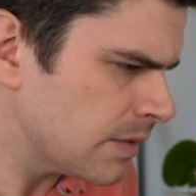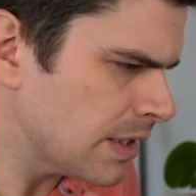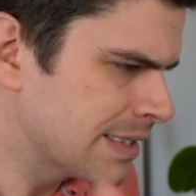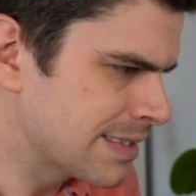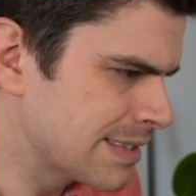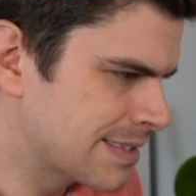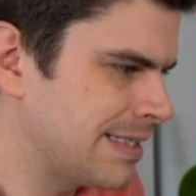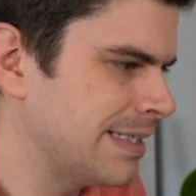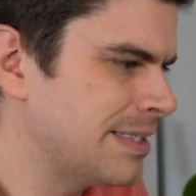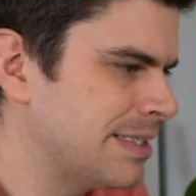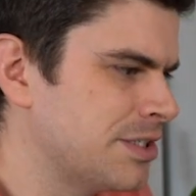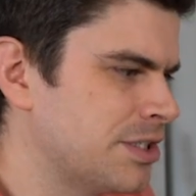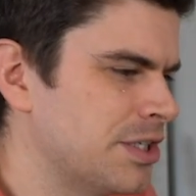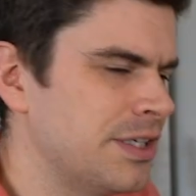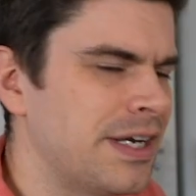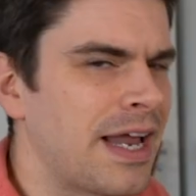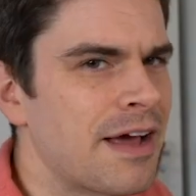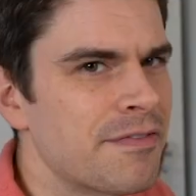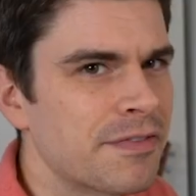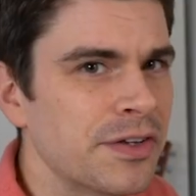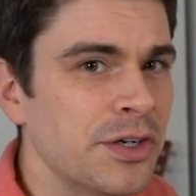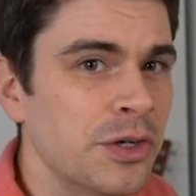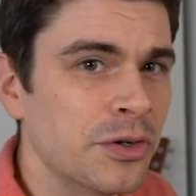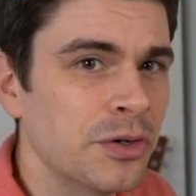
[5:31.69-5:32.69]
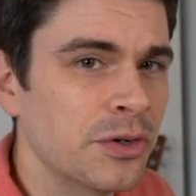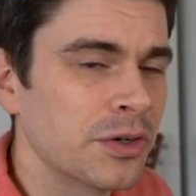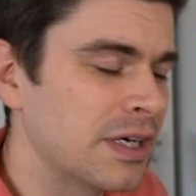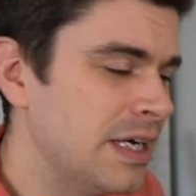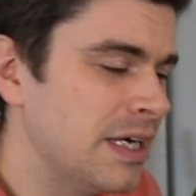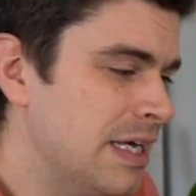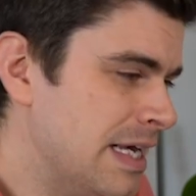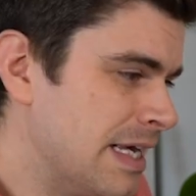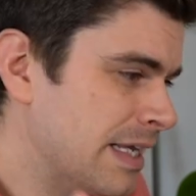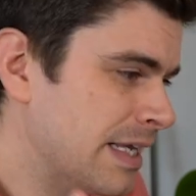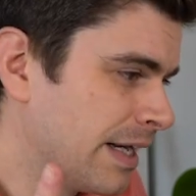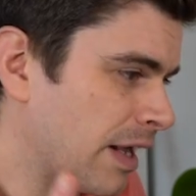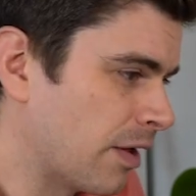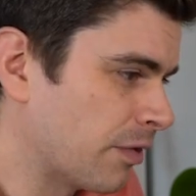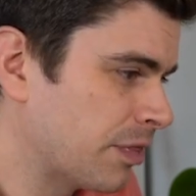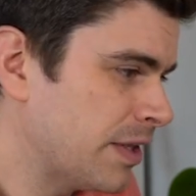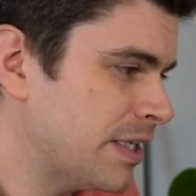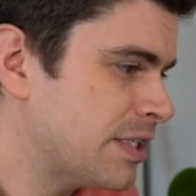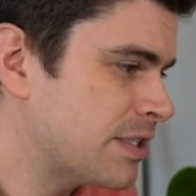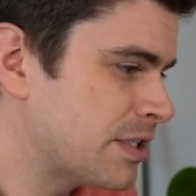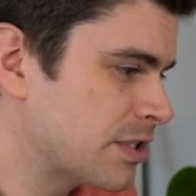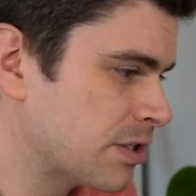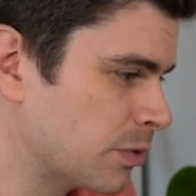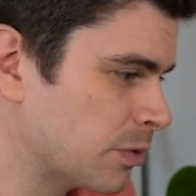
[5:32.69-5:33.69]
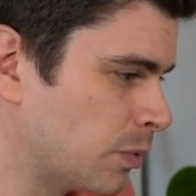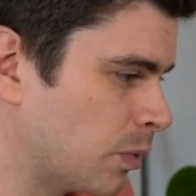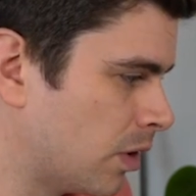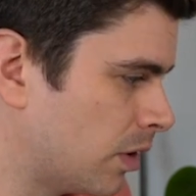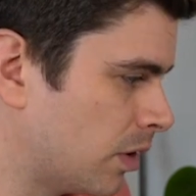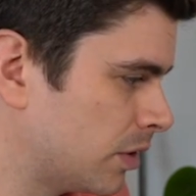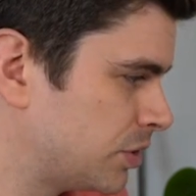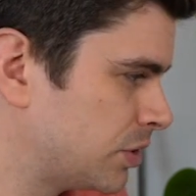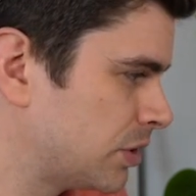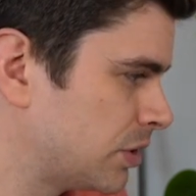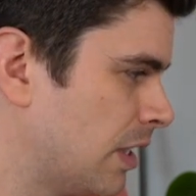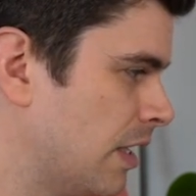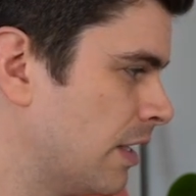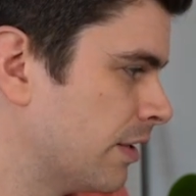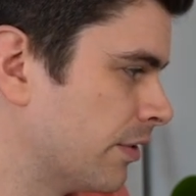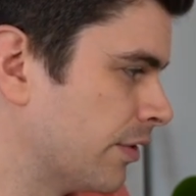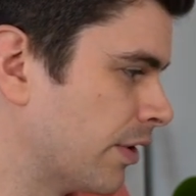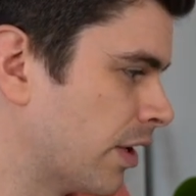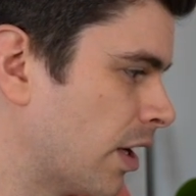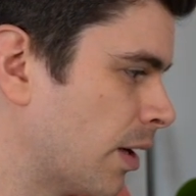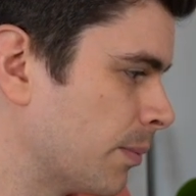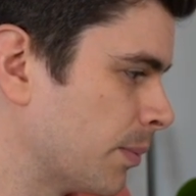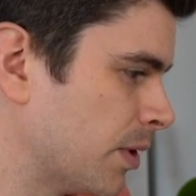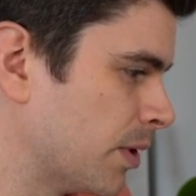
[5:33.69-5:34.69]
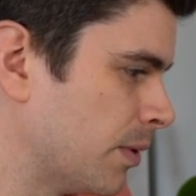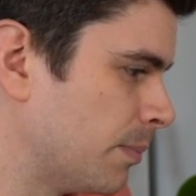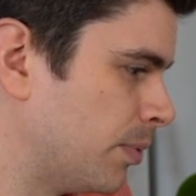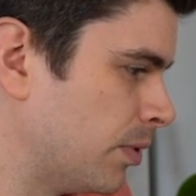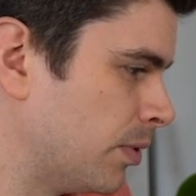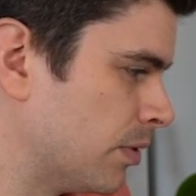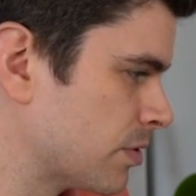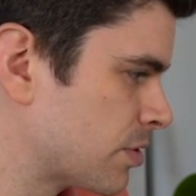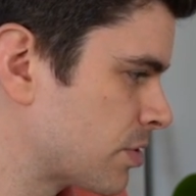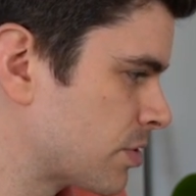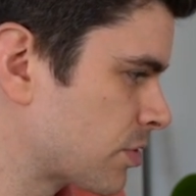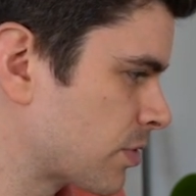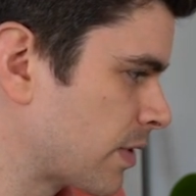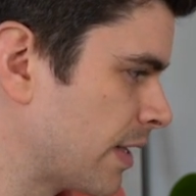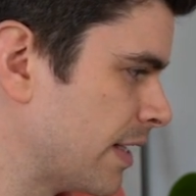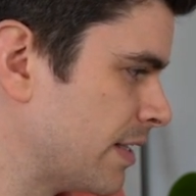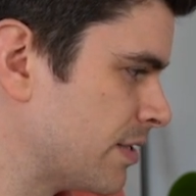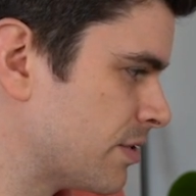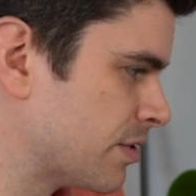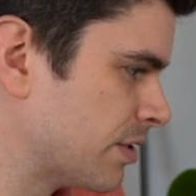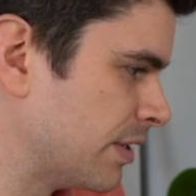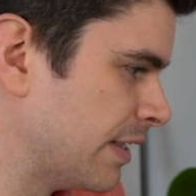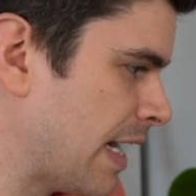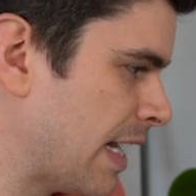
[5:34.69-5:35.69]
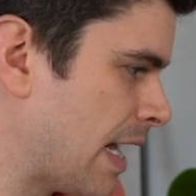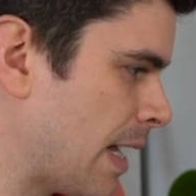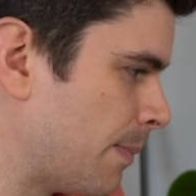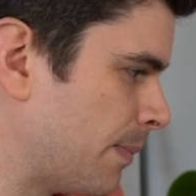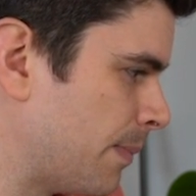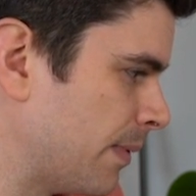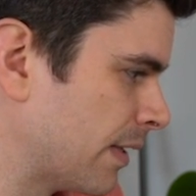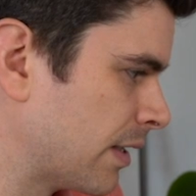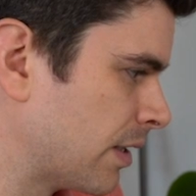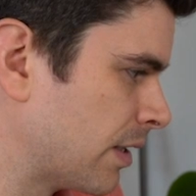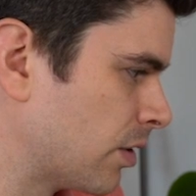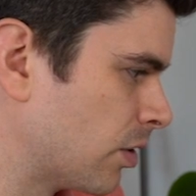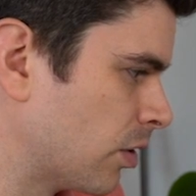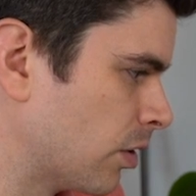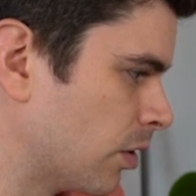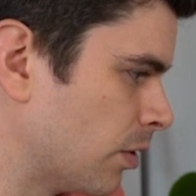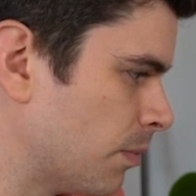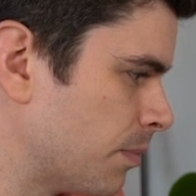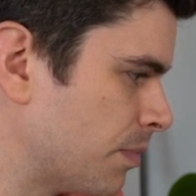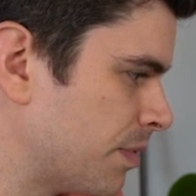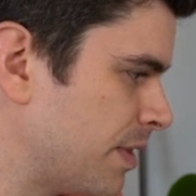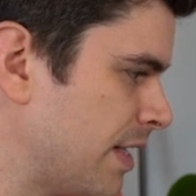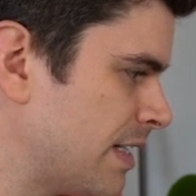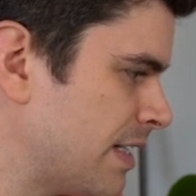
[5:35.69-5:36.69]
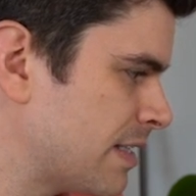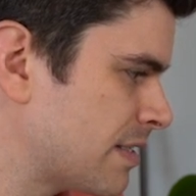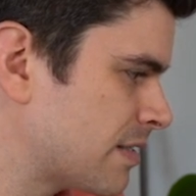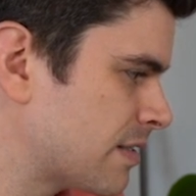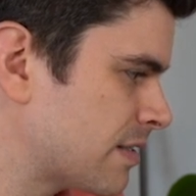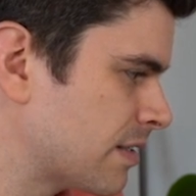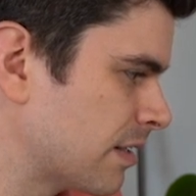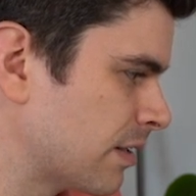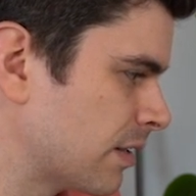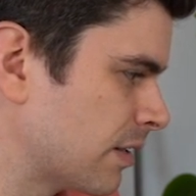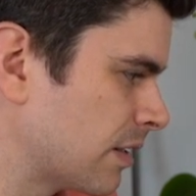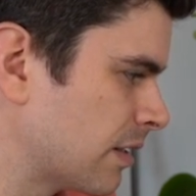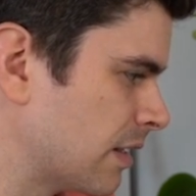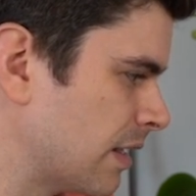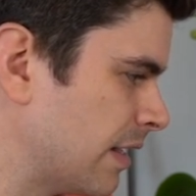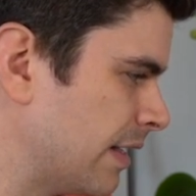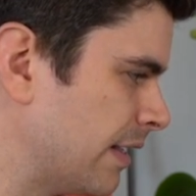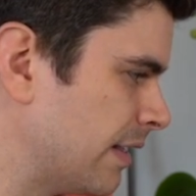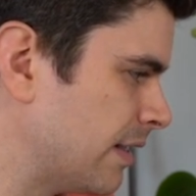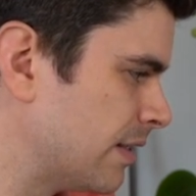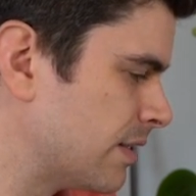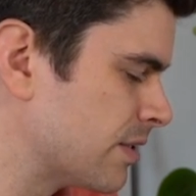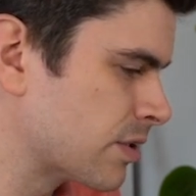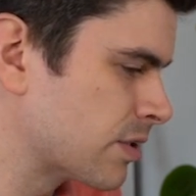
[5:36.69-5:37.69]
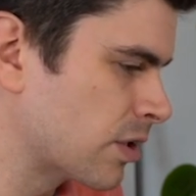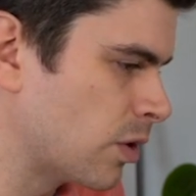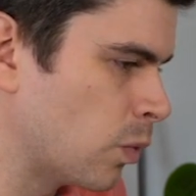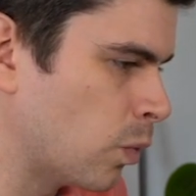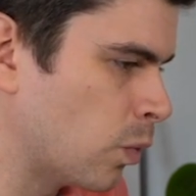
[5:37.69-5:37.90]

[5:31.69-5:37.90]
Citizen Navihawk. Now this is a watch that I'm going to put straight into the epic column. This is a